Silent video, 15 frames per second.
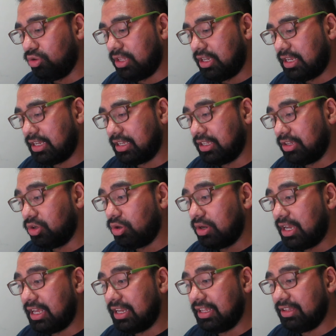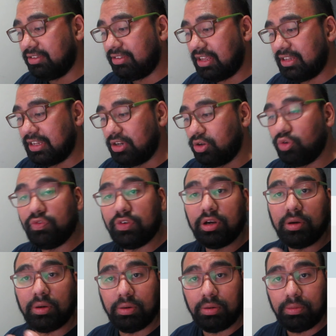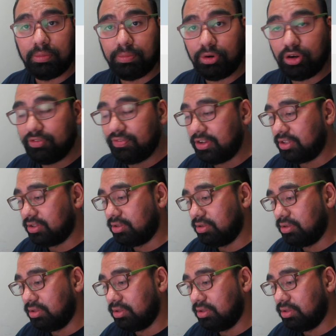then I could go ahead and send that over. Perfect.